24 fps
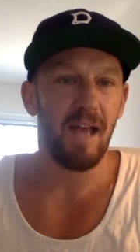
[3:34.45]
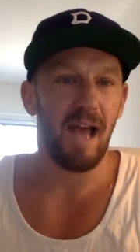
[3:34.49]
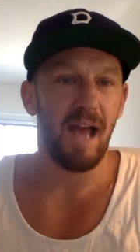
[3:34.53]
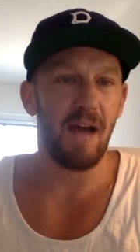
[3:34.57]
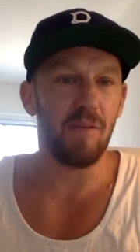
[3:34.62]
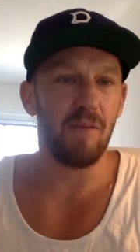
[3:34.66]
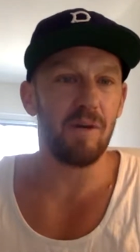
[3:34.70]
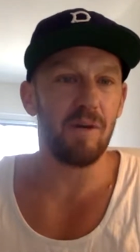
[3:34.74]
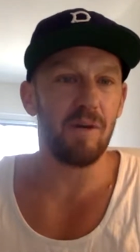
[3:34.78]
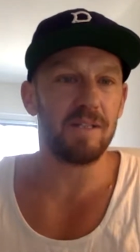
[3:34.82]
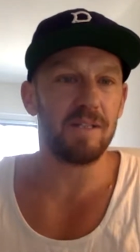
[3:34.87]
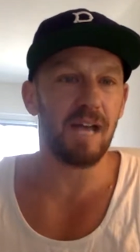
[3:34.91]
Yeah.
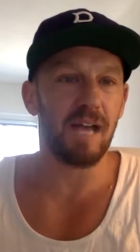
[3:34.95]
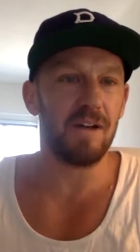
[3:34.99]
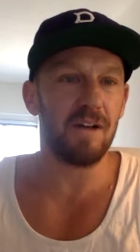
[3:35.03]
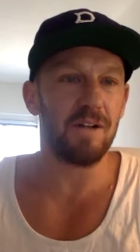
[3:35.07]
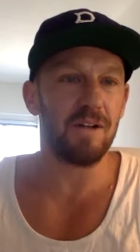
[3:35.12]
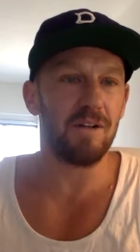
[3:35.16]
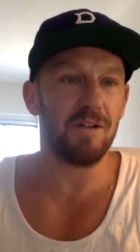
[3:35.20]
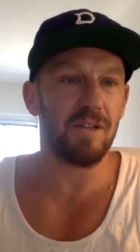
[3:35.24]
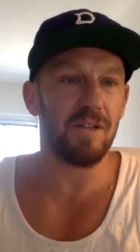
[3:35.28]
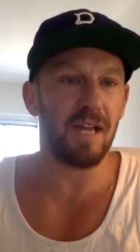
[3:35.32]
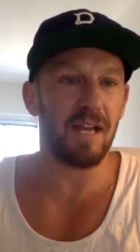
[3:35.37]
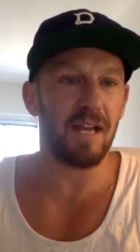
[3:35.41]
I will tell
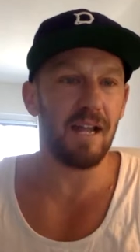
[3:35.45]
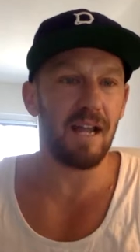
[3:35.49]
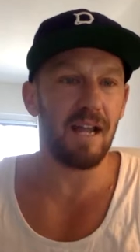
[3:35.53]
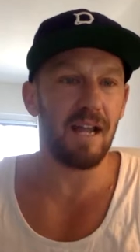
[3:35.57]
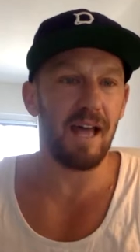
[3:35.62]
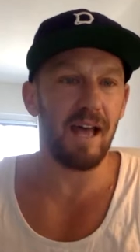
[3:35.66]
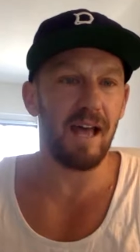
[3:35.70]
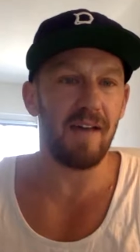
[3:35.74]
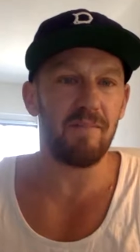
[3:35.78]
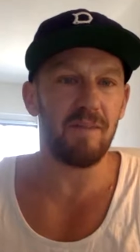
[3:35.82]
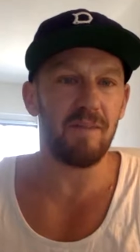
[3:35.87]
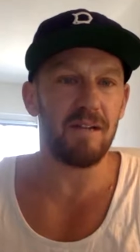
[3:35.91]
you that
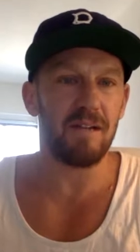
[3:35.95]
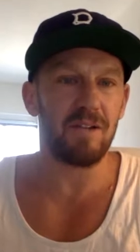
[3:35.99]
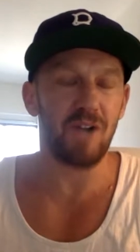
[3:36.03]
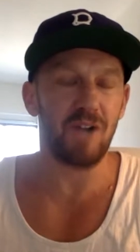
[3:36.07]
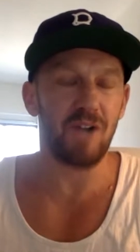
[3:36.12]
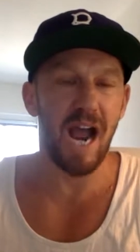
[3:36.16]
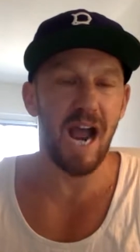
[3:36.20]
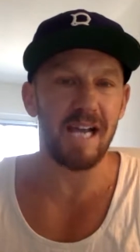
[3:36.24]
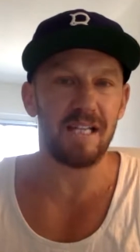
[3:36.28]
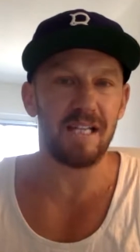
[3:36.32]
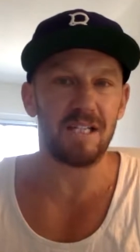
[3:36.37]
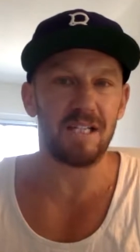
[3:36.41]
I've been
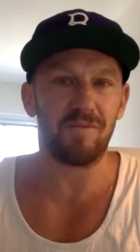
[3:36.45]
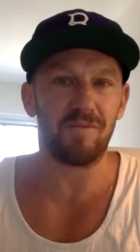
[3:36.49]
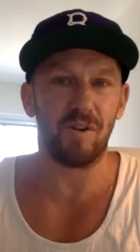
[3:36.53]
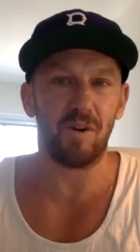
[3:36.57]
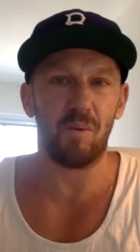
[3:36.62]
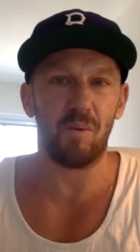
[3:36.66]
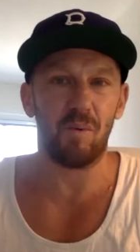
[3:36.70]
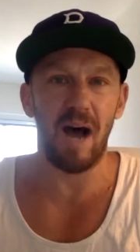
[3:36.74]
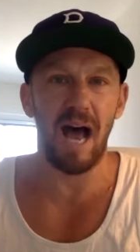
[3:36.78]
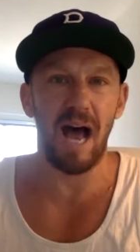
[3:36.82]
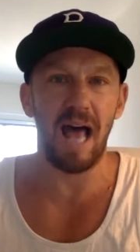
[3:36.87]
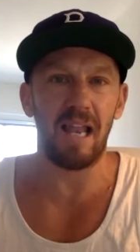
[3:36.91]
tracking this for
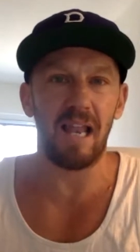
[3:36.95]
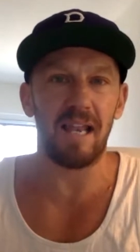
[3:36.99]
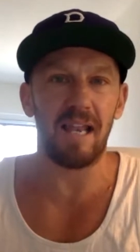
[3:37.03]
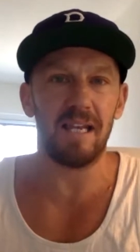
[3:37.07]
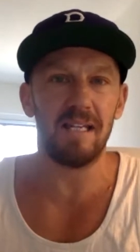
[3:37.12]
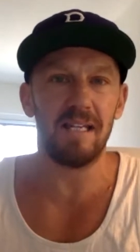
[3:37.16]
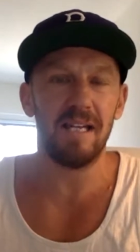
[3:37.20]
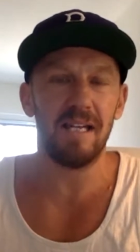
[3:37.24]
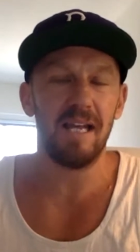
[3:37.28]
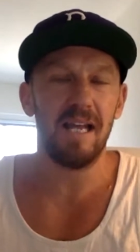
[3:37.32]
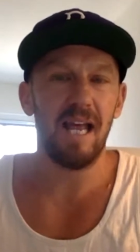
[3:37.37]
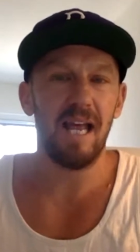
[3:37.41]
a while,
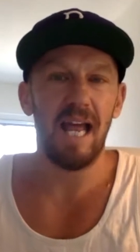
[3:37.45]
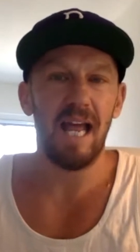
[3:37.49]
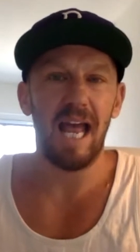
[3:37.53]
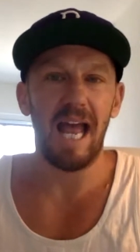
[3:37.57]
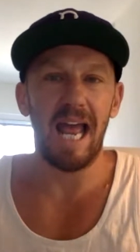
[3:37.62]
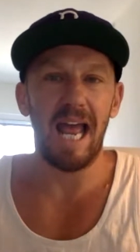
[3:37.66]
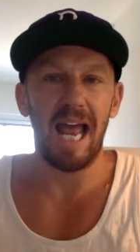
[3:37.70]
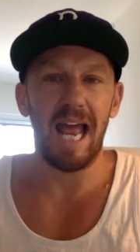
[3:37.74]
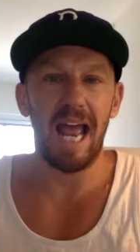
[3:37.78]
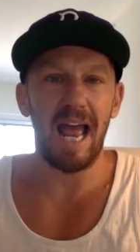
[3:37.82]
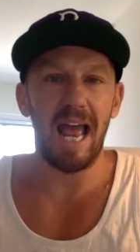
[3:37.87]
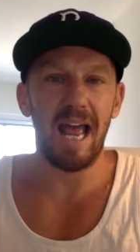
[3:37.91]
and
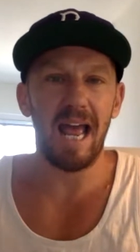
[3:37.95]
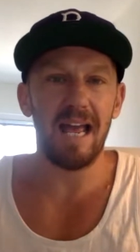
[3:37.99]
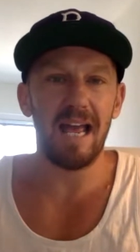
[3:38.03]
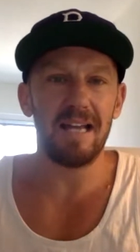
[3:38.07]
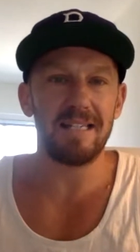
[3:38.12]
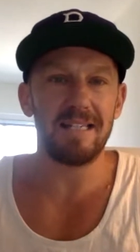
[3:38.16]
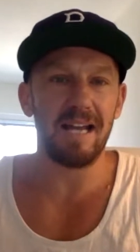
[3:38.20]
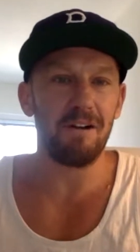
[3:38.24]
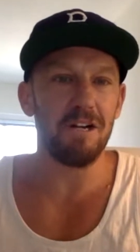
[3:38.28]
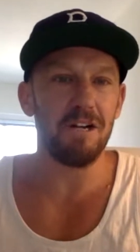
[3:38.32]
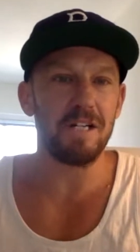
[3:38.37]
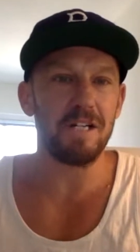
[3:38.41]
eh, eh,
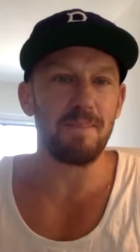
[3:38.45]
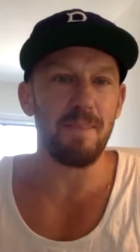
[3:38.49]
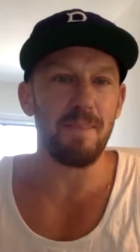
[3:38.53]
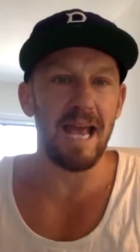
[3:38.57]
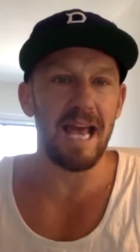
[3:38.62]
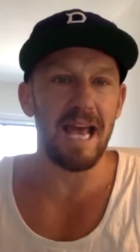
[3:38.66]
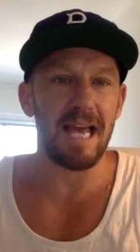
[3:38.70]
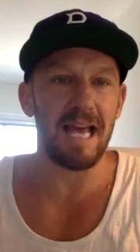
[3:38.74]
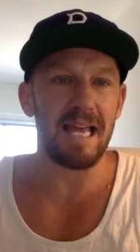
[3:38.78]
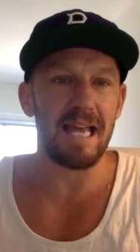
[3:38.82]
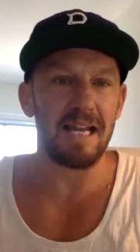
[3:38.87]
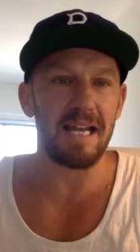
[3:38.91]
Terrence
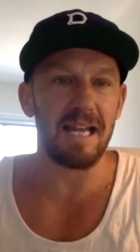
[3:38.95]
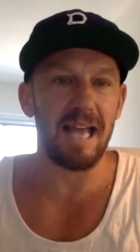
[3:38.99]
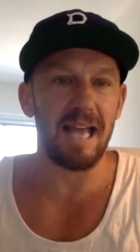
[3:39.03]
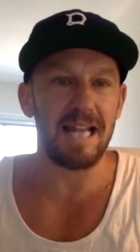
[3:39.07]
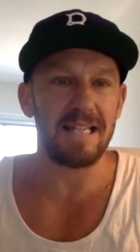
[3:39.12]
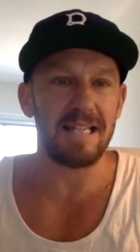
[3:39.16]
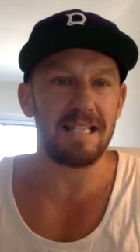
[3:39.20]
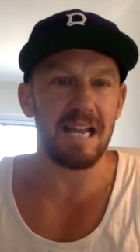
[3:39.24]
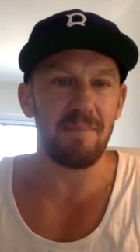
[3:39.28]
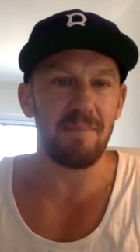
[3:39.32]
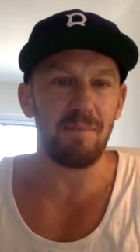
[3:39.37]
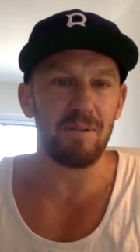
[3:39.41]
Mann at
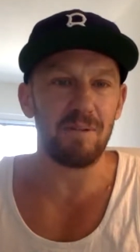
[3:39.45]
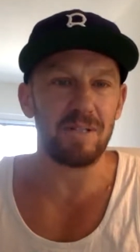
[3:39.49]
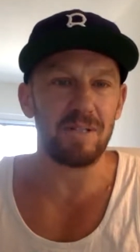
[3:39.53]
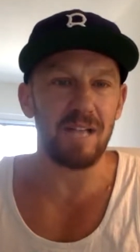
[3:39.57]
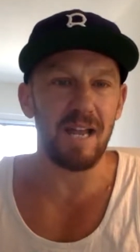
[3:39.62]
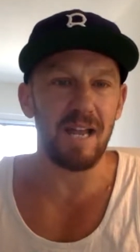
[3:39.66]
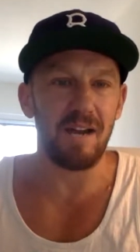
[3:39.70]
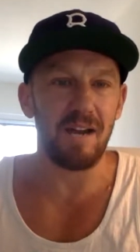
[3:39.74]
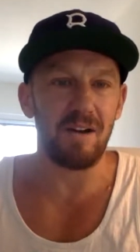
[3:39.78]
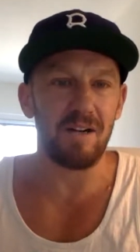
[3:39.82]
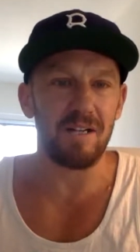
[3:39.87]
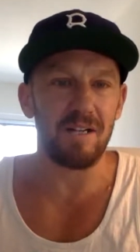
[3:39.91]
Staples
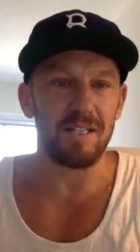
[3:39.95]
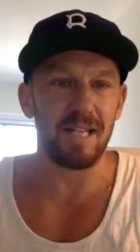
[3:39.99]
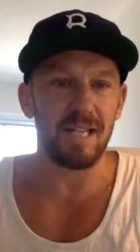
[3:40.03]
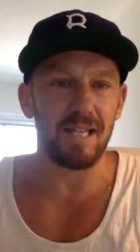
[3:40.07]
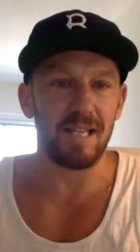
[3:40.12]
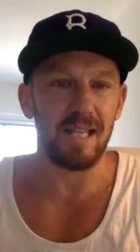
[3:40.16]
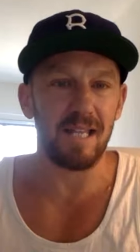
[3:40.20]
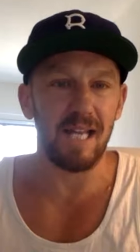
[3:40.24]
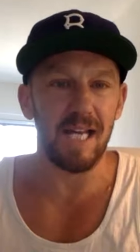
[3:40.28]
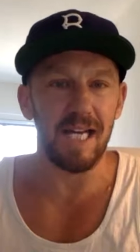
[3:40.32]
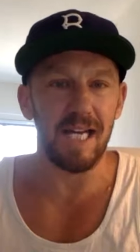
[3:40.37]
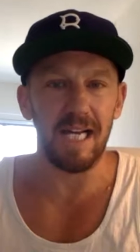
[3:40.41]
Center is a
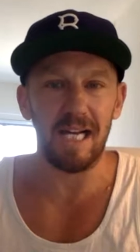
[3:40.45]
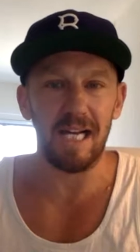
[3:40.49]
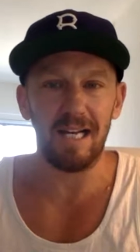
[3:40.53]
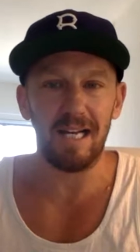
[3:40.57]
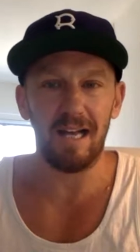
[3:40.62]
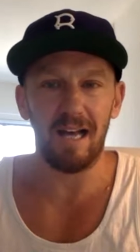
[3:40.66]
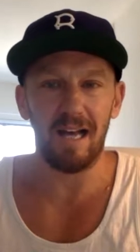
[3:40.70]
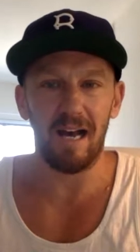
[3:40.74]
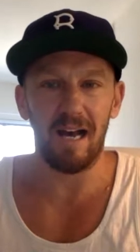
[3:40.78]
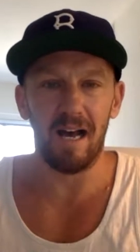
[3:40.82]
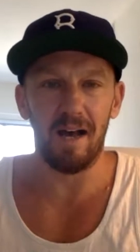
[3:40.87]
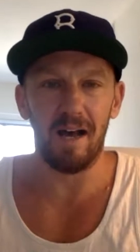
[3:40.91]
thing.
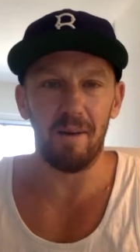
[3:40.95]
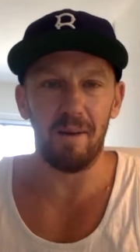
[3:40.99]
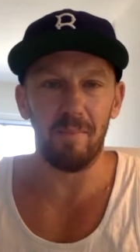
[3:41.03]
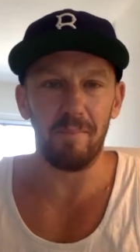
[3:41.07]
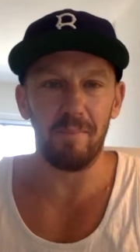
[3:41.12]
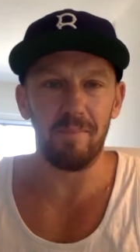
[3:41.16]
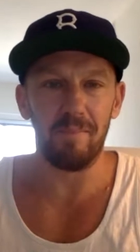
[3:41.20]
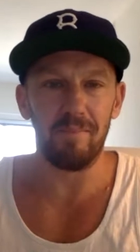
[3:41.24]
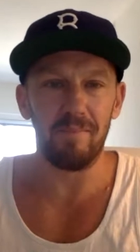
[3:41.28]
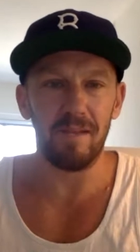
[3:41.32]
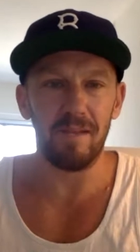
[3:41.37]
Um,